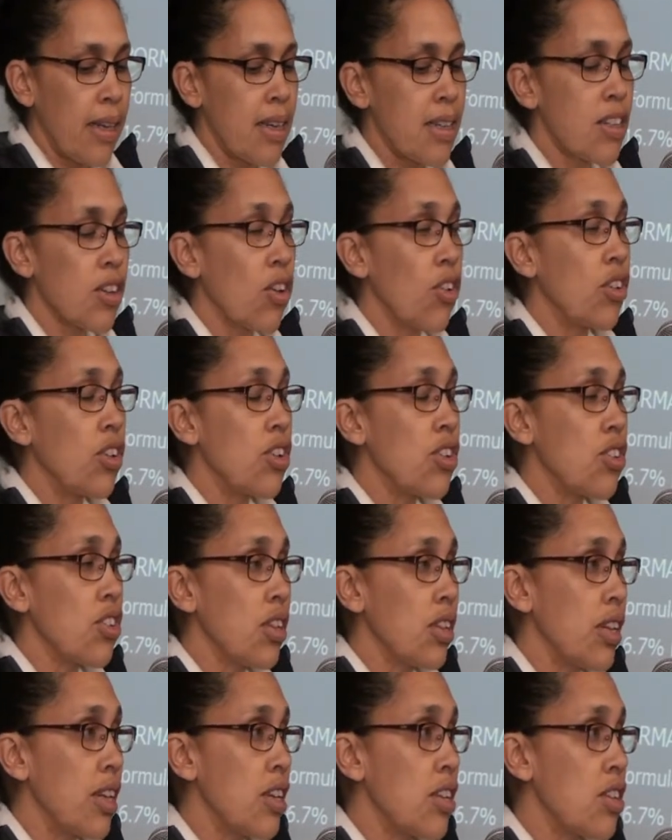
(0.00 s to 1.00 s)
there's a
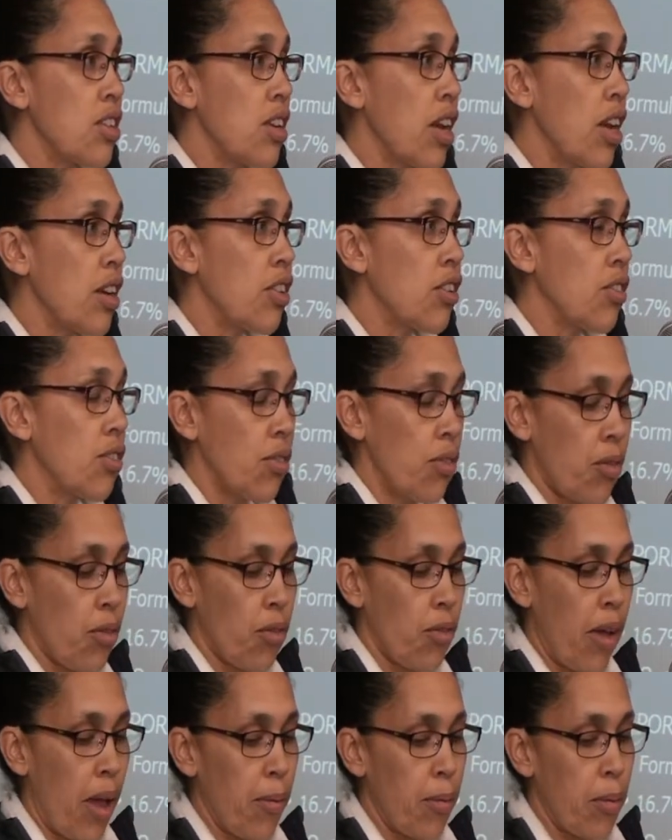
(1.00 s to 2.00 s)
conditional registration
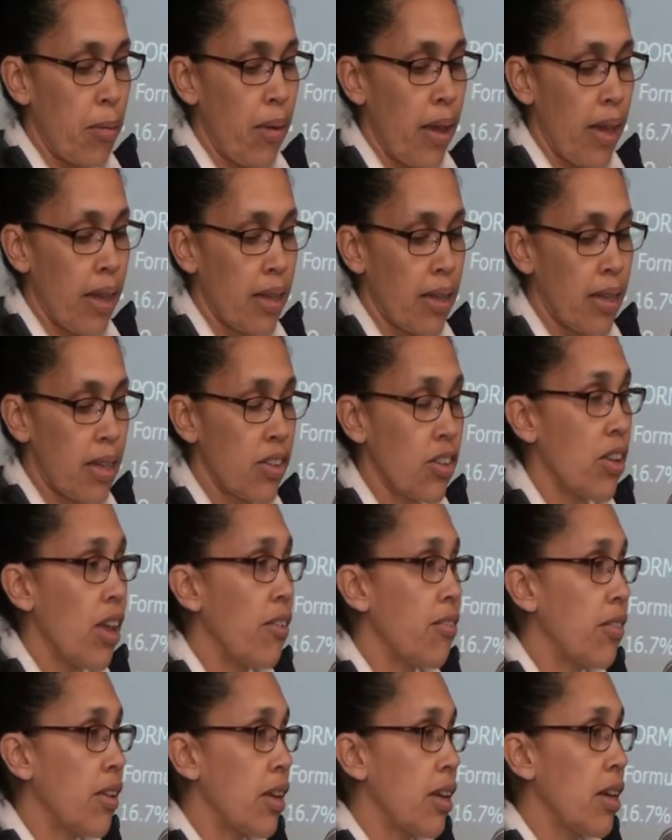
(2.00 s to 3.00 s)
for VAPORMATE in South
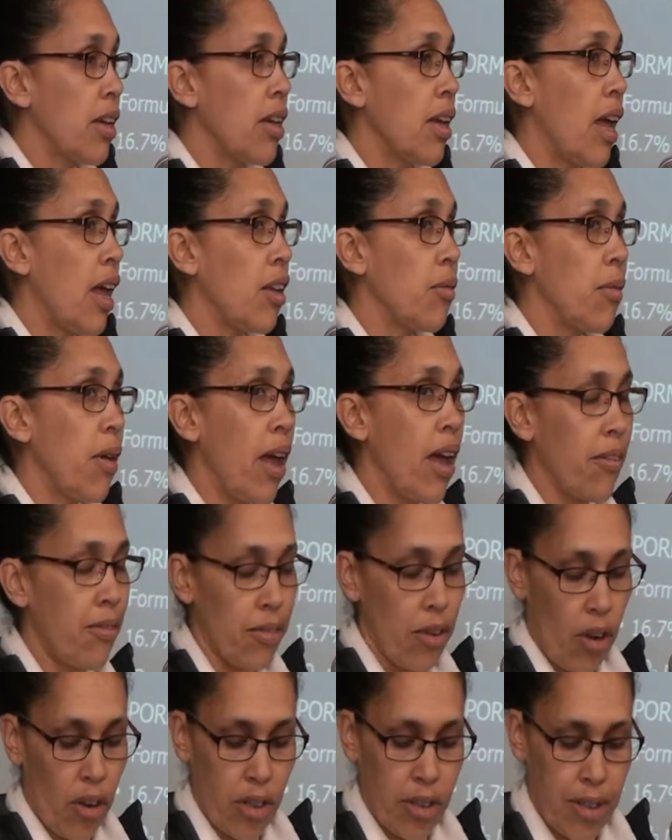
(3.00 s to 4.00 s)
Africa held by
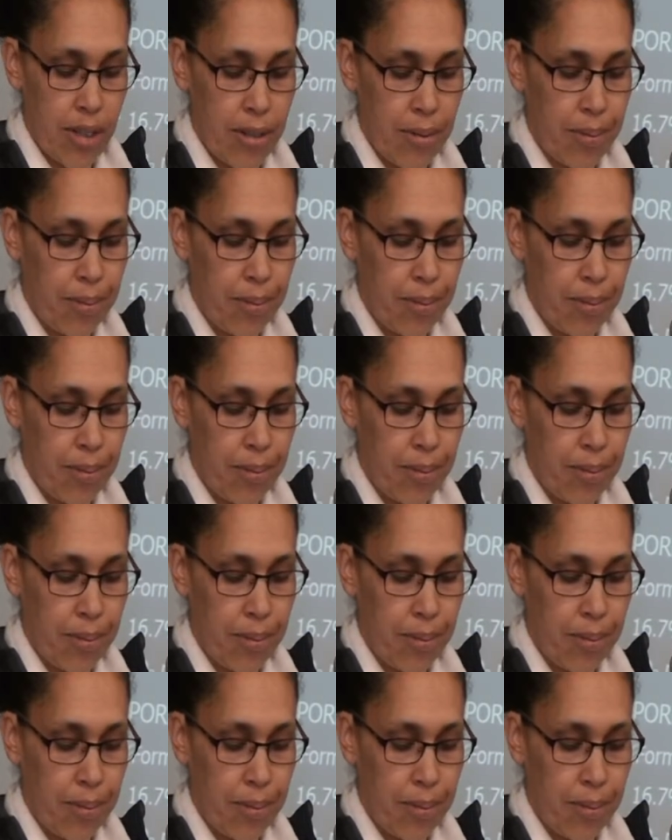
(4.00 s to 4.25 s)
Afrox.